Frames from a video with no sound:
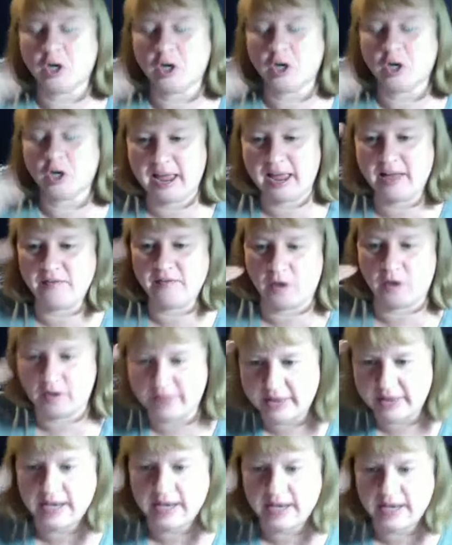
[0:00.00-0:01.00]
I have all
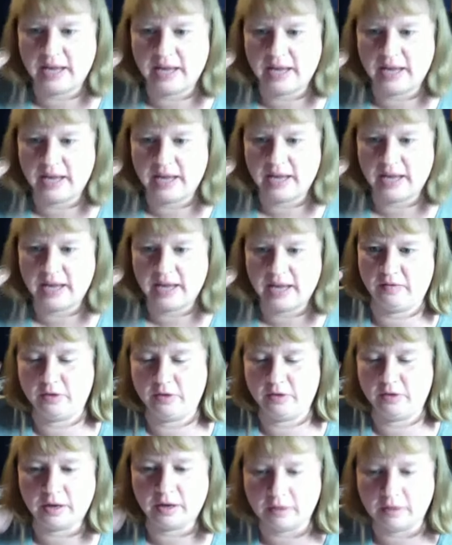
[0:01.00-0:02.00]
that negative. You know, you're
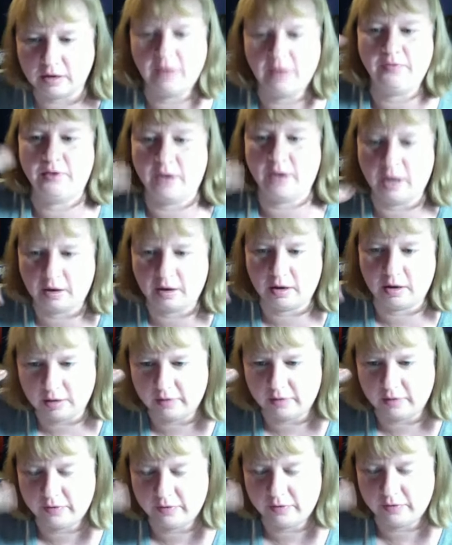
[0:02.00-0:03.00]
not good enough. You're not good
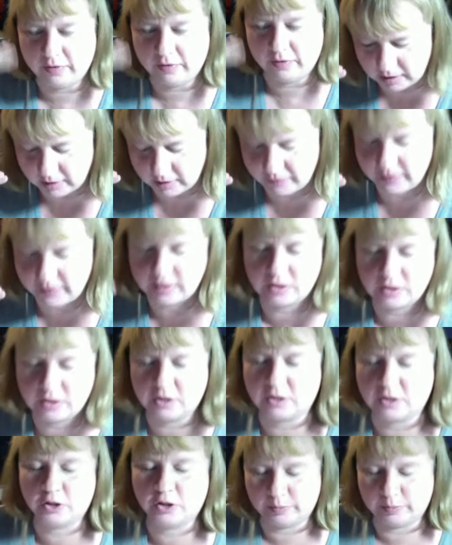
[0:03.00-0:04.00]
enough. You're not good enough. It's
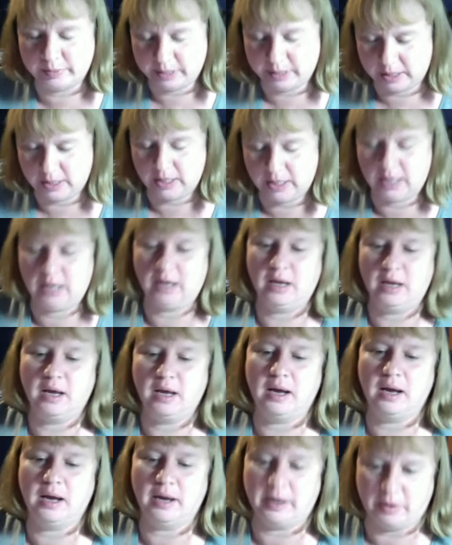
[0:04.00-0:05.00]
just stupidity.
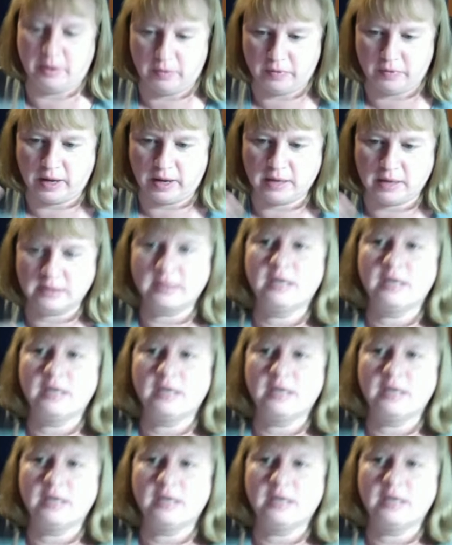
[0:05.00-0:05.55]
I know that.